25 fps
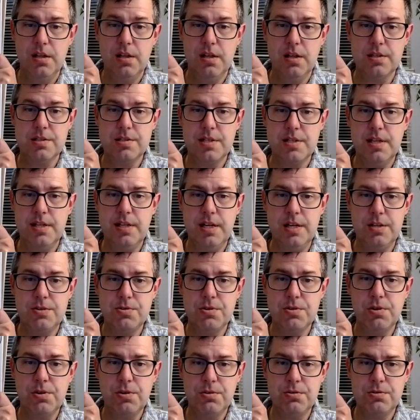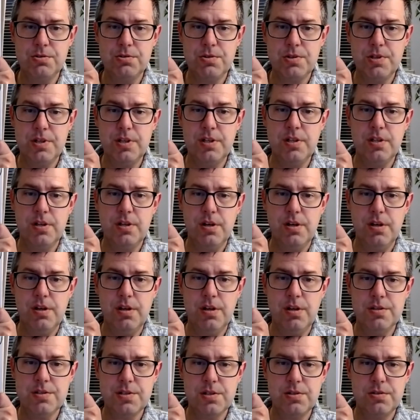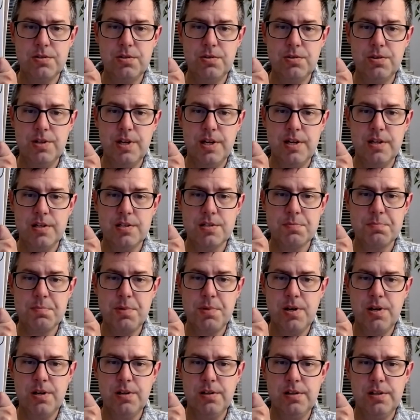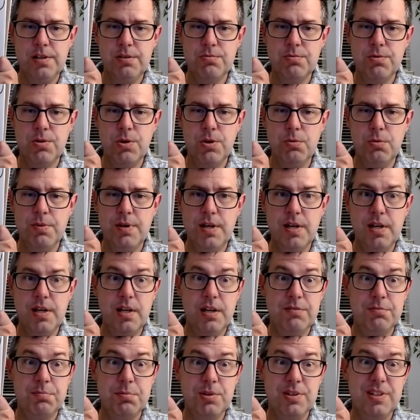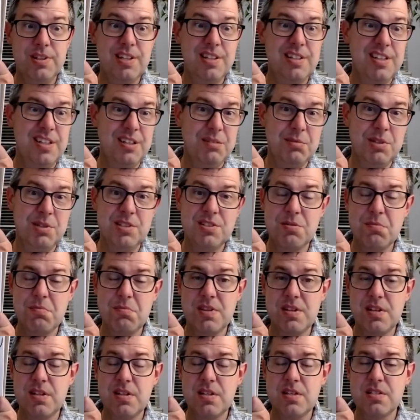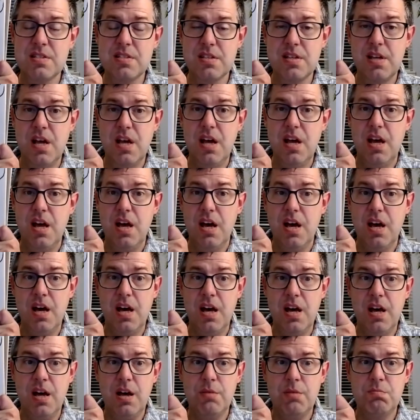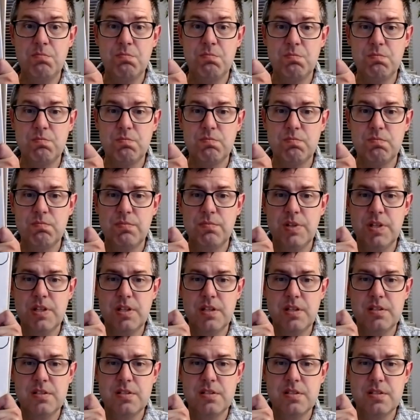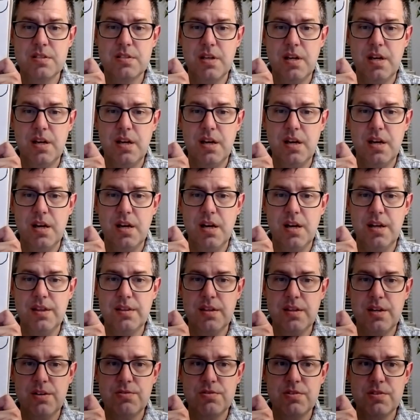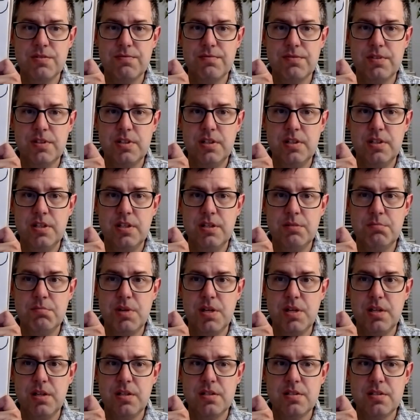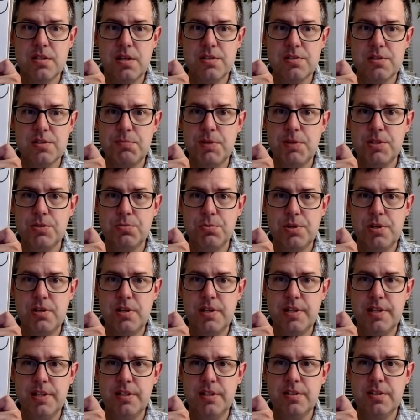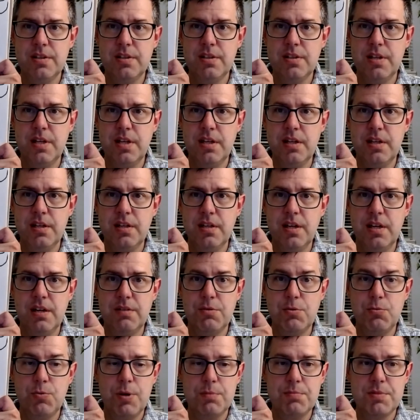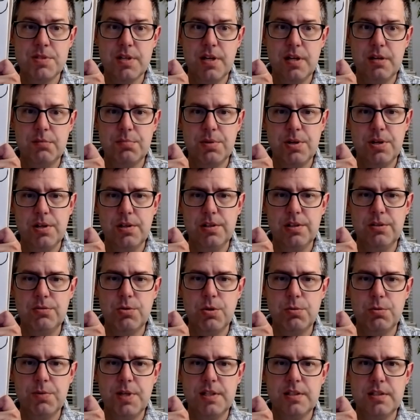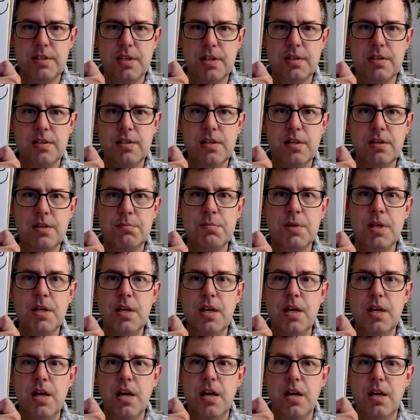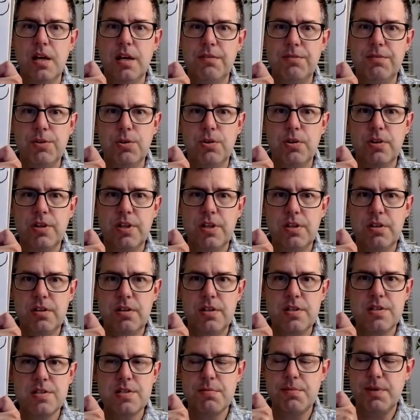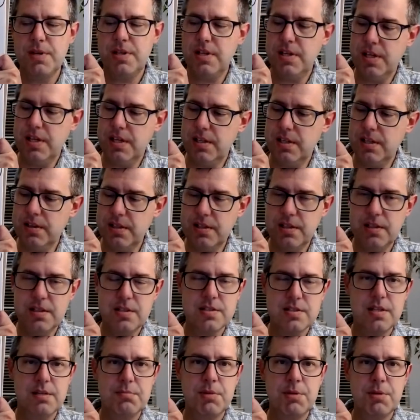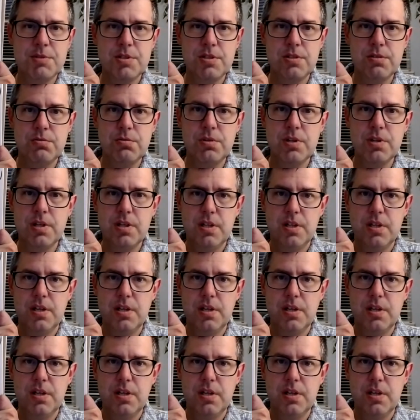Like I said, Andrew Coltrin, also known as Partly Robot. I put that name on some things because I thought it was a funny name. It's also my Twitter handle, and I have a website, partlyrobot.com. If you are curious about anything else I'm up to,